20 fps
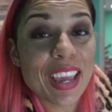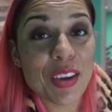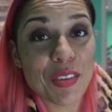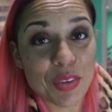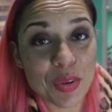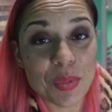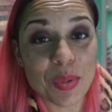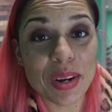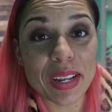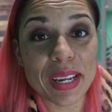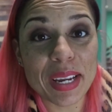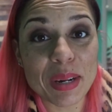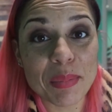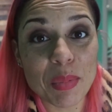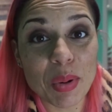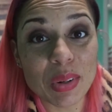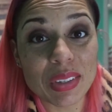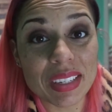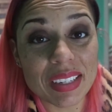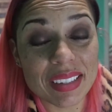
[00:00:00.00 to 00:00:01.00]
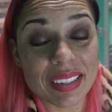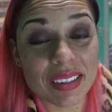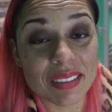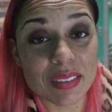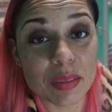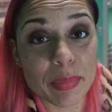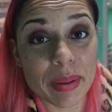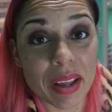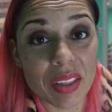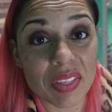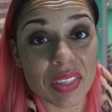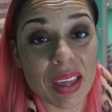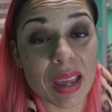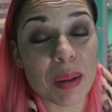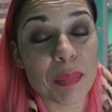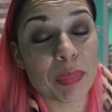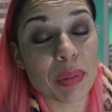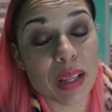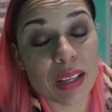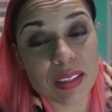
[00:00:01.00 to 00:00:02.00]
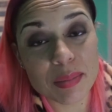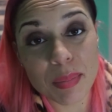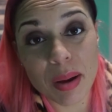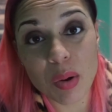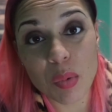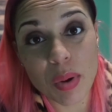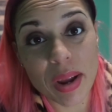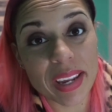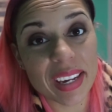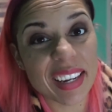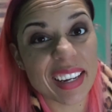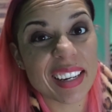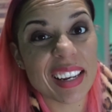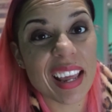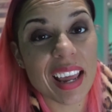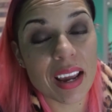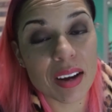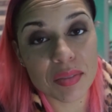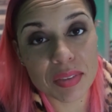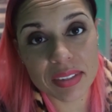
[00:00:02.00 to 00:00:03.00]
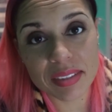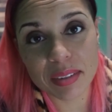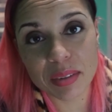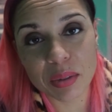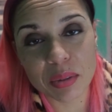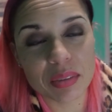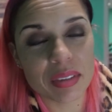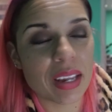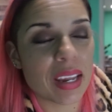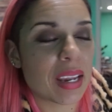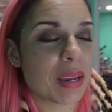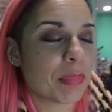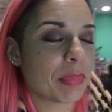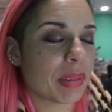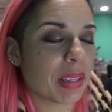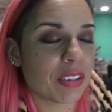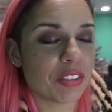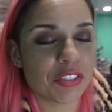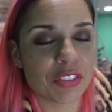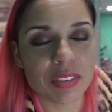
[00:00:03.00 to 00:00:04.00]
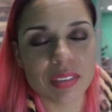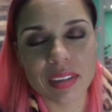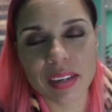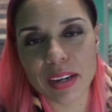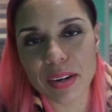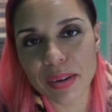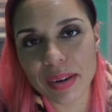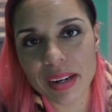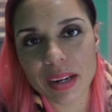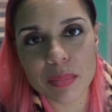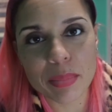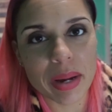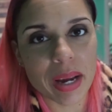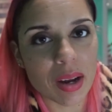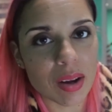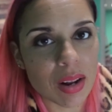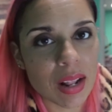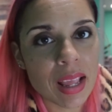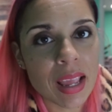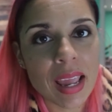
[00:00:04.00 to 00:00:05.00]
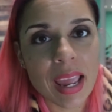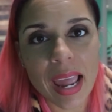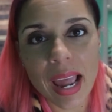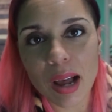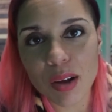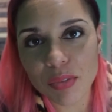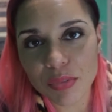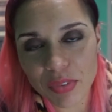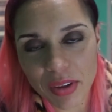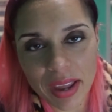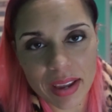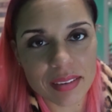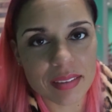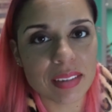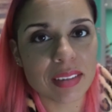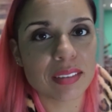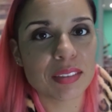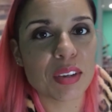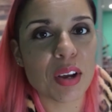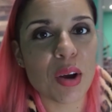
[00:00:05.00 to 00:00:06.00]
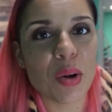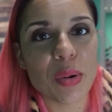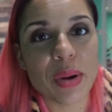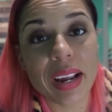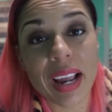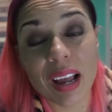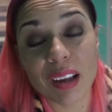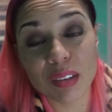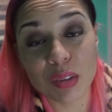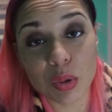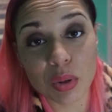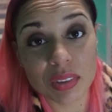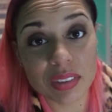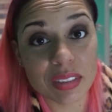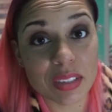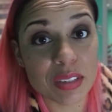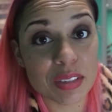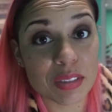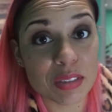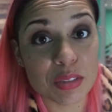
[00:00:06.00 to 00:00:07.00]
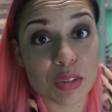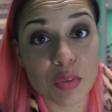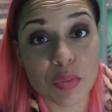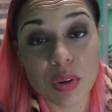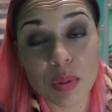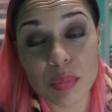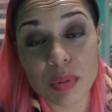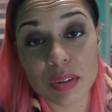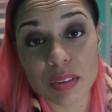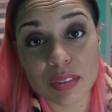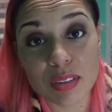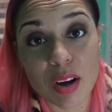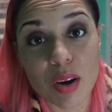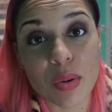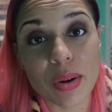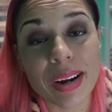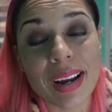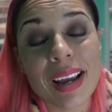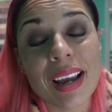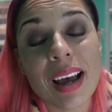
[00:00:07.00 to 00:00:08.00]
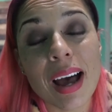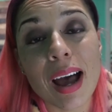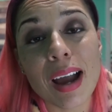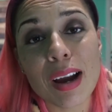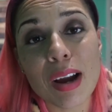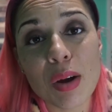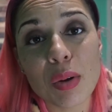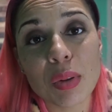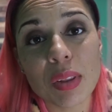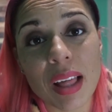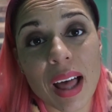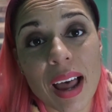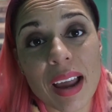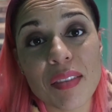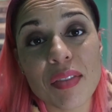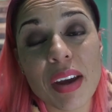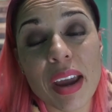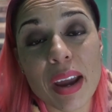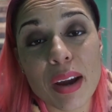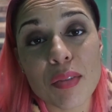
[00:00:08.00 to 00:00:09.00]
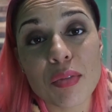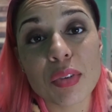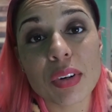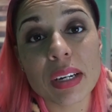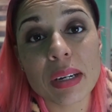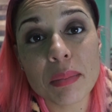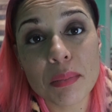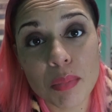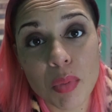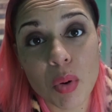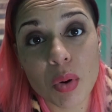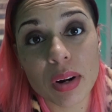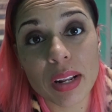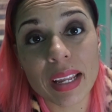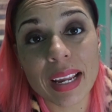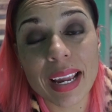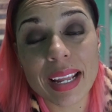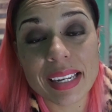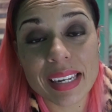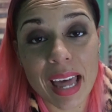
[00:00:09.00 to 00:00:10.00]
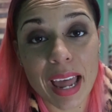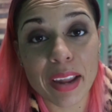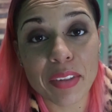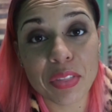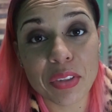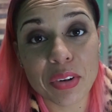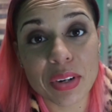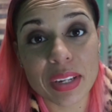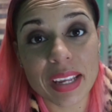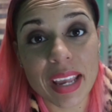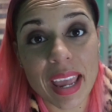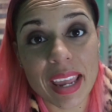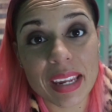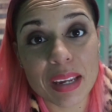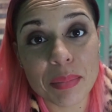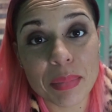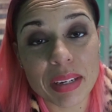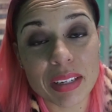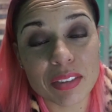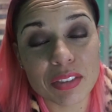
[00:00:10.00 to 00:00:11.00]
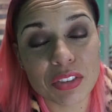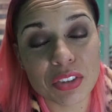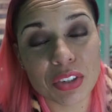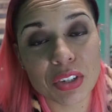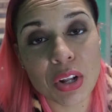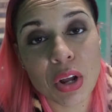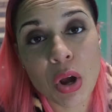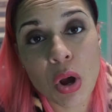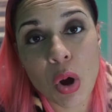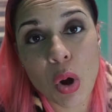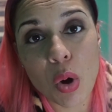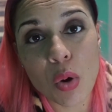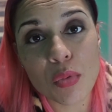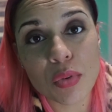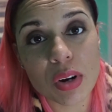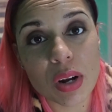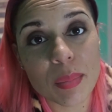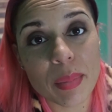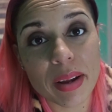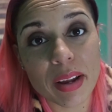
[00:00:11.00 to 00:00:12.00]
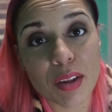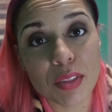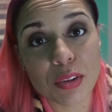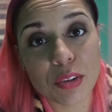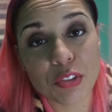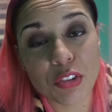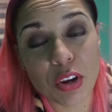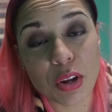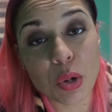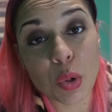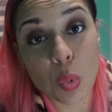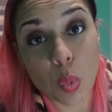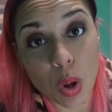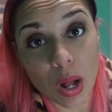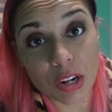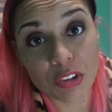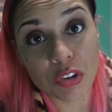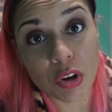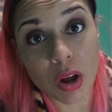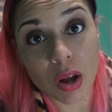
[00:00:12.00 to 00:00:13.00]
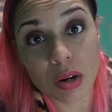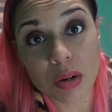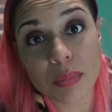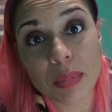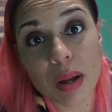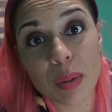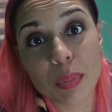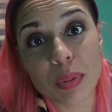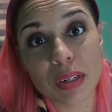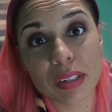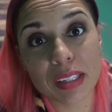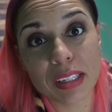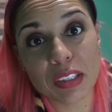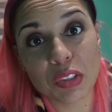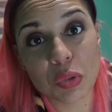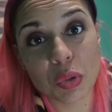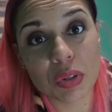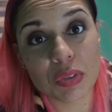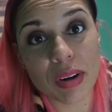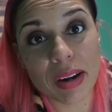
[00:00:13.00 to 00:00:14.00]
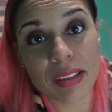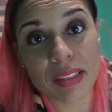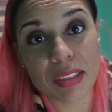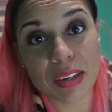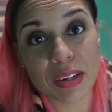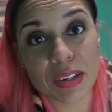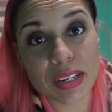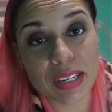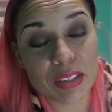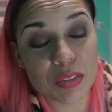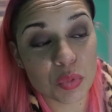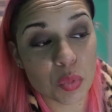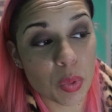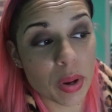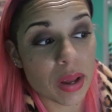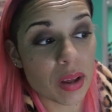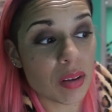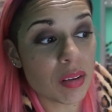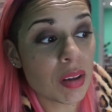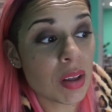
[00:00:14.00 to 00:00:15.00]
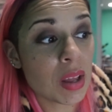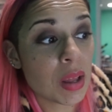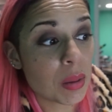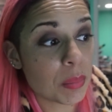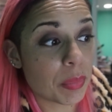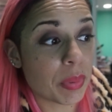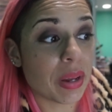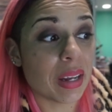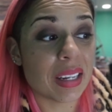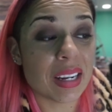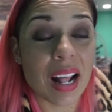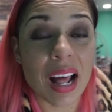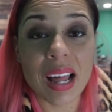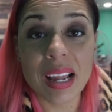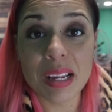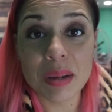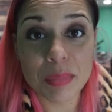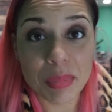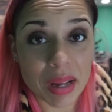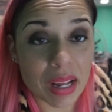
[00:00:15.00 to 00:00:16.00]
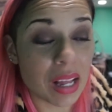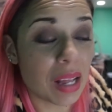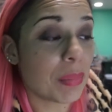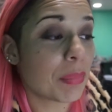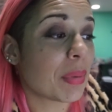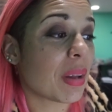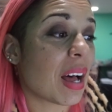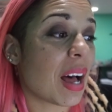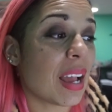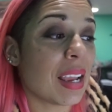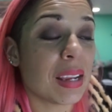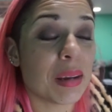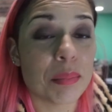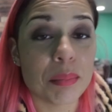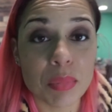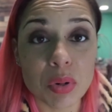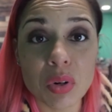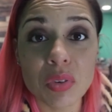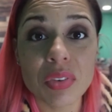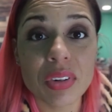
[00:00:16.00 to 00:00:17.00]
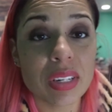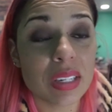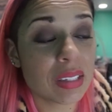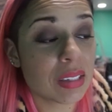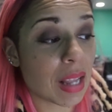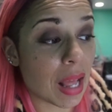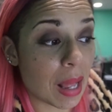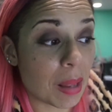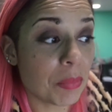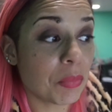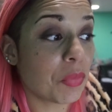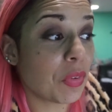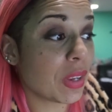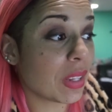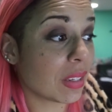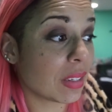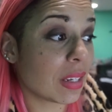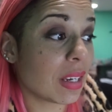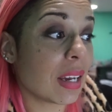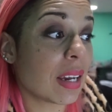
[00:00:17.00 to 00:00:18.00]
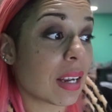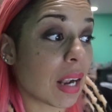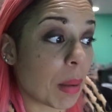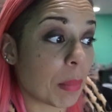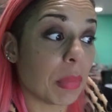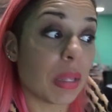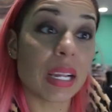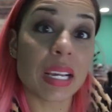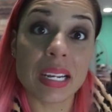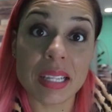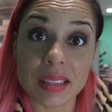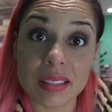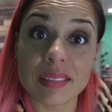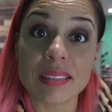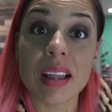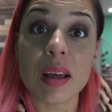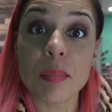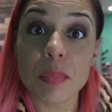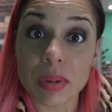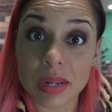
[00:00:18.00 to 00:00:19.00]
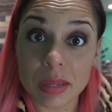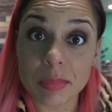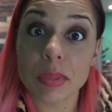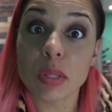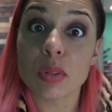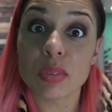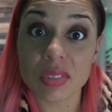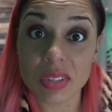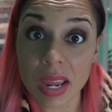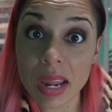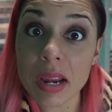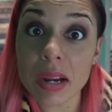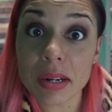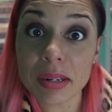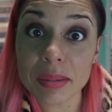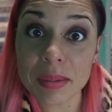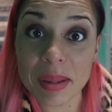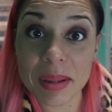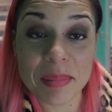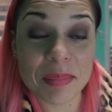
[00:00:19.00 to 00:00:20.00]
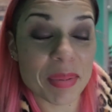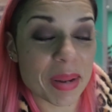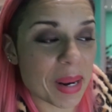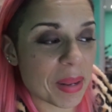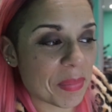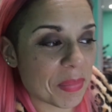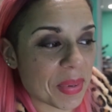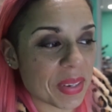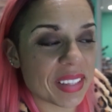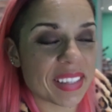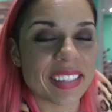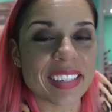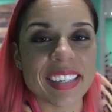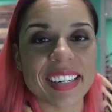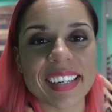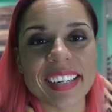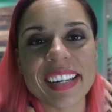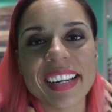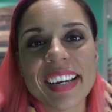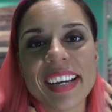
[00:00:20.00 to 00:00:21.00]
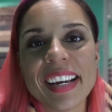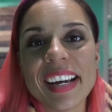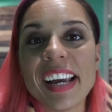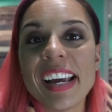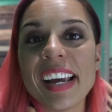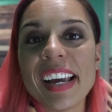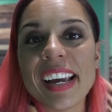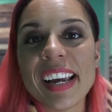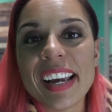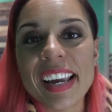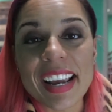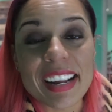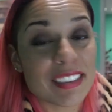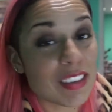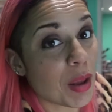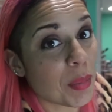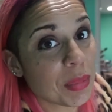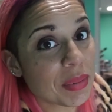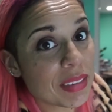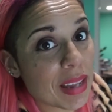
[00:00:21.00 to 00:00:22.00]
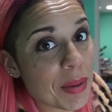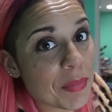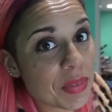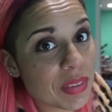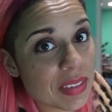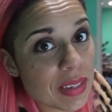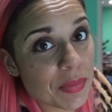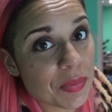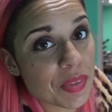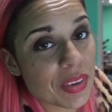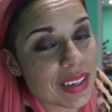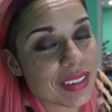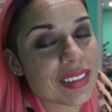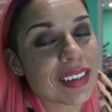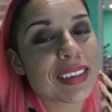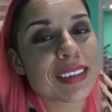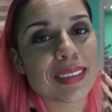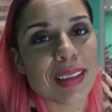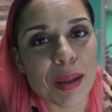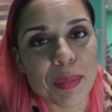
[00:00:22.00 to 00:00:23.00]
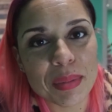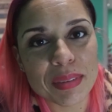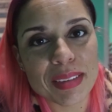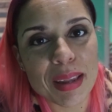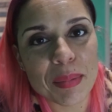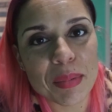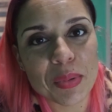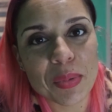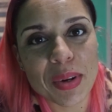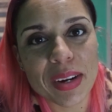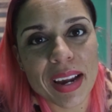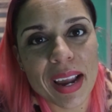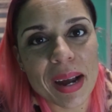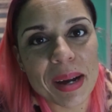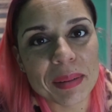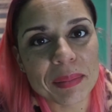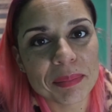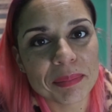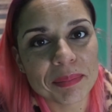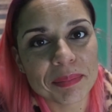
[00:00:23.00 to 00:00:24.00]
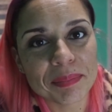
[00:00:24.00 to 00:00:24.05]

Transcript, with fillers: If you want to hear more details about that, plus my weigh-in every single day, plus just hearing about how fasting's going, how No Excuses November is going, I go live every morning at nine thirty a m Eastern over on my other channel, Watch Autumn. I'll put a link to it right there as well. But I am up, I am moving, I'm feeling good. I'm looking at this number and I'm a little scared, but I'm feeling good. It's almost time for Zip Fizz and it's almost time to work out.